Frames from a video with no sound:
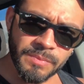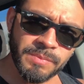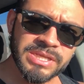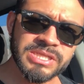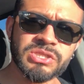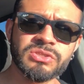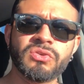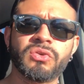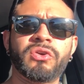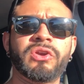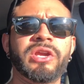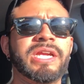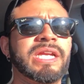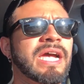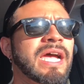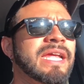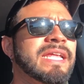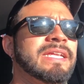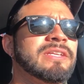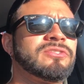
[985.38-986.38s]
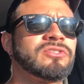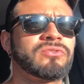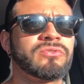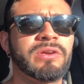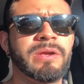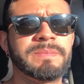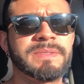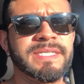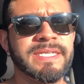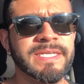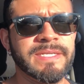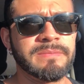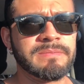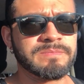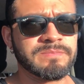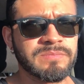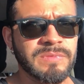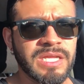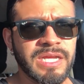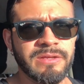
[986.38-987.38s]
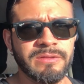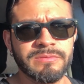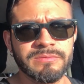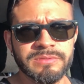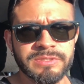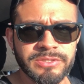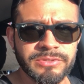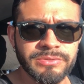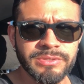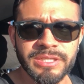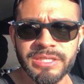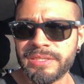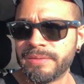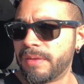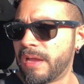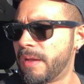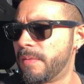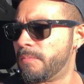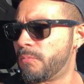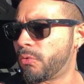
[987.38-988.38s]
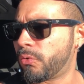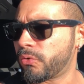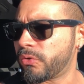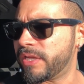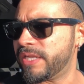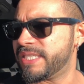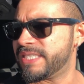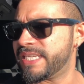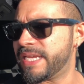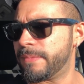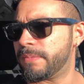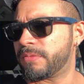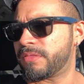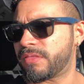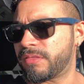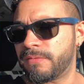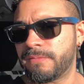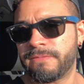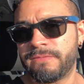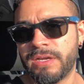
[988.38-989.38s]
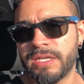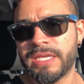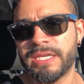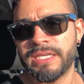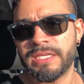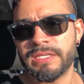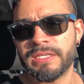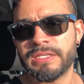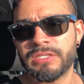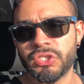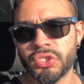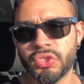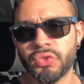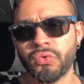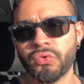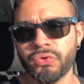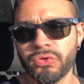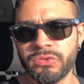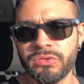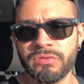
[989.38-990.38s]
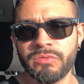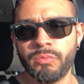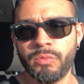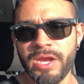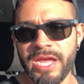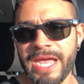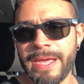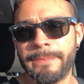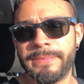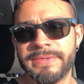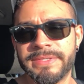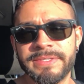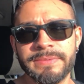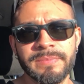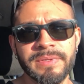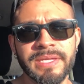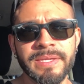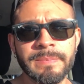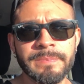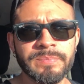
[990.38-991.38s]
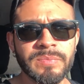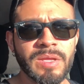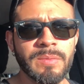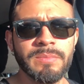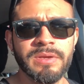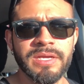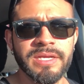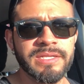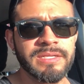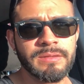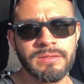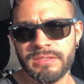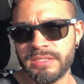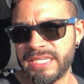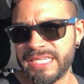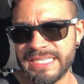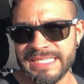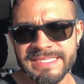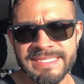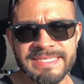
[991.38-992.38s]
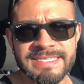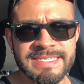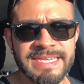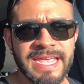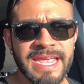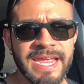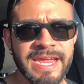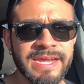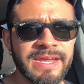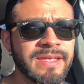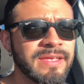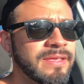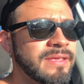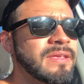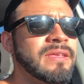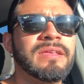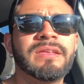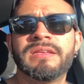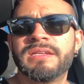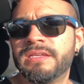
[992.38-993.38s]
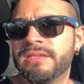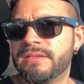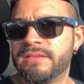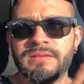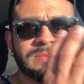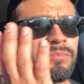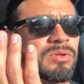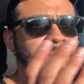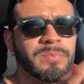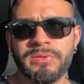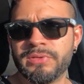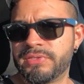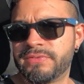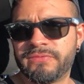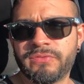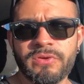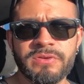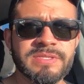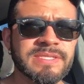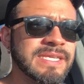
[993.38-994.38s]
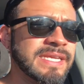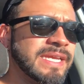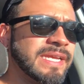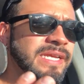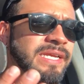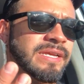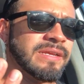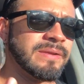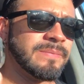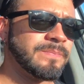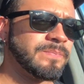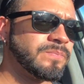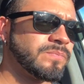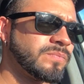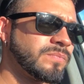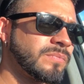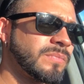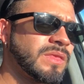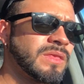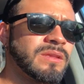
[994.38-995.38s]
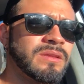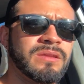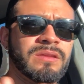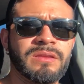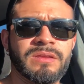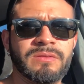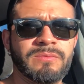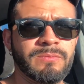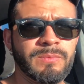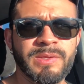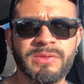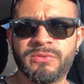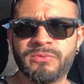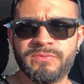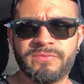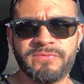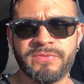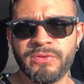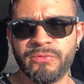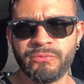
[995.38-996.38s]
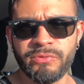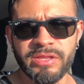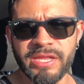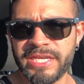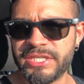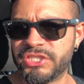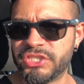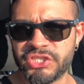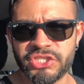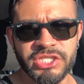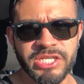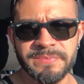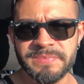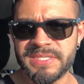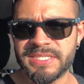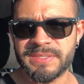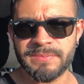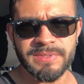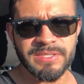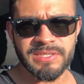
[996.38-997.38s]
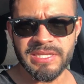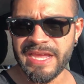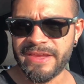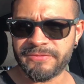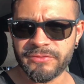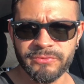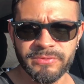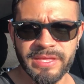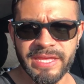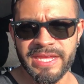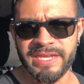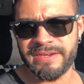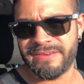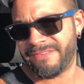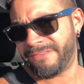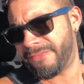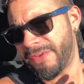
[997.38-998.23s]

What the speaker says: My story got interrupted. I'll do a more in-depth fucking tutorial what happened to me. But needless to say, blue pill divorcee. Went through a few relationships after that, an